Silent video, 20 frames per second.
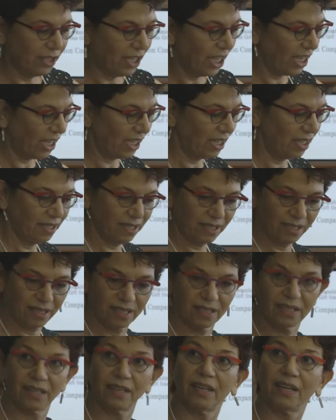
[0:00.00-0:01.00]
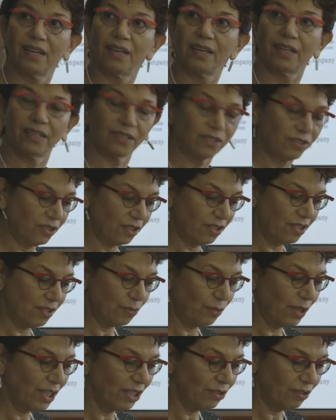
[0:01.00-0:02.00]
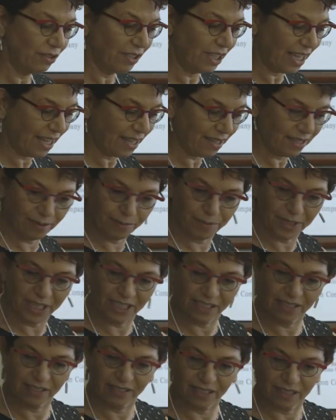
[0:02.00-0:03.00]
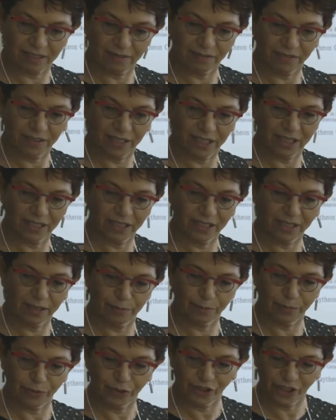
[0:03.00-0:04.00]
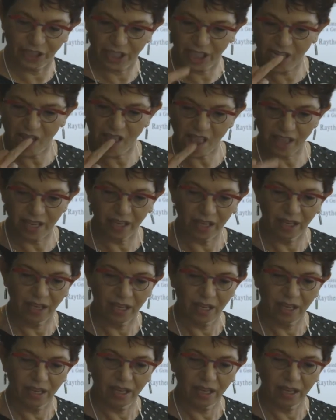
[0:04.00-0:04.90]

Okay, it just went to that by itself. I didn't push anything.